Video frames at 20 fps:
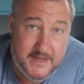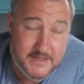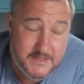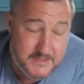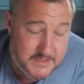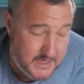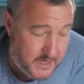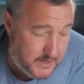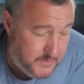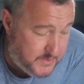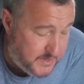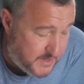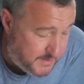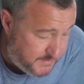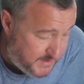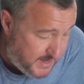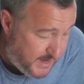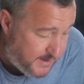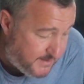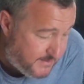And
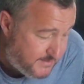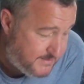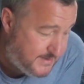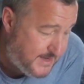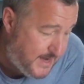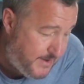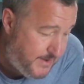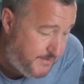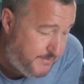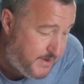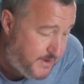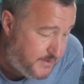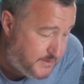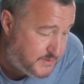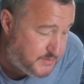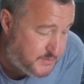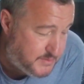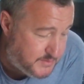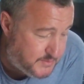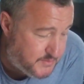so yeah, Gary
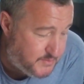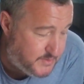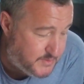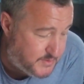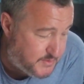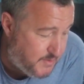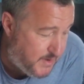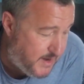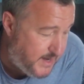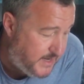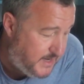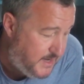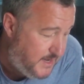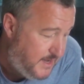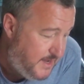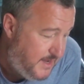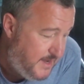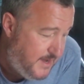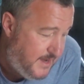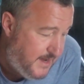Rhodes was great,
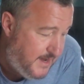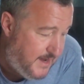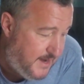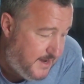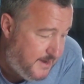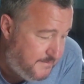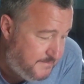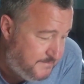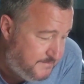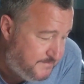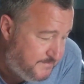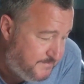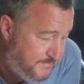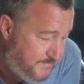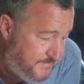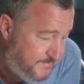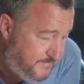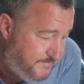and